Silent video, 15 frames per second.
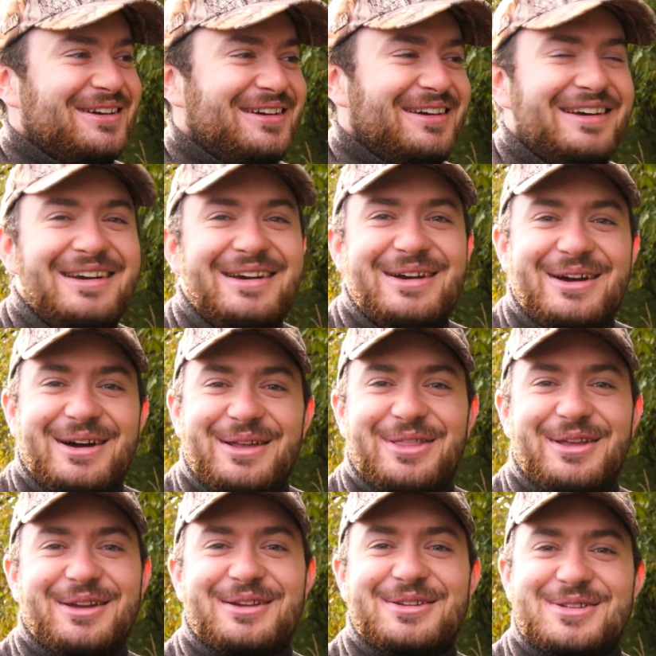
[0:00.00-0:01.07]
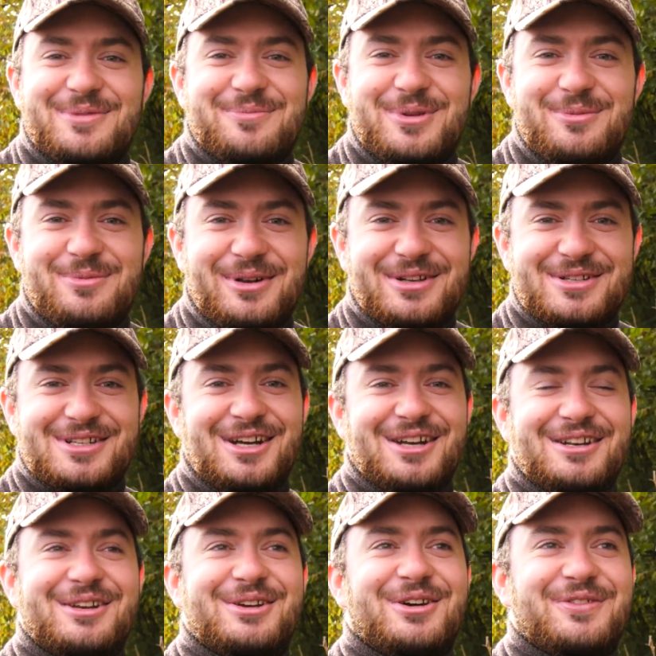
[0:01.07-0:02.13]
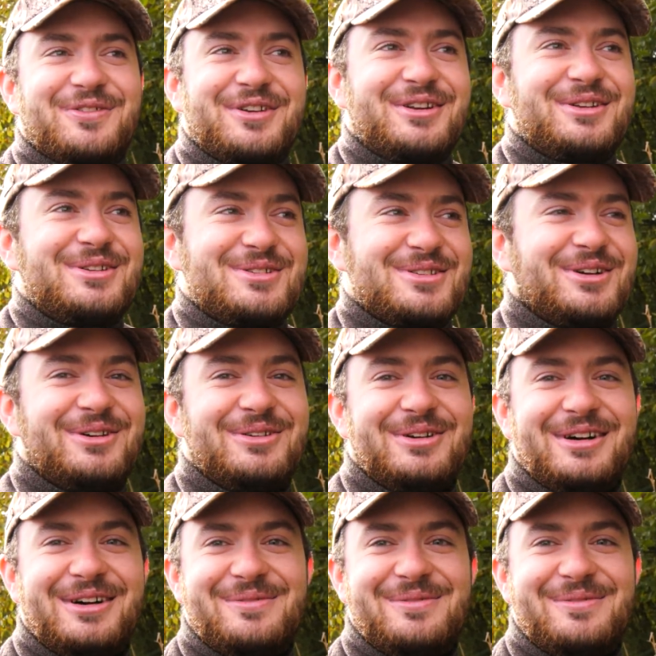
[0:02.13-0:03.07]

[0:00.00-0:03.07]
I, I, think some people are slightly confident, so.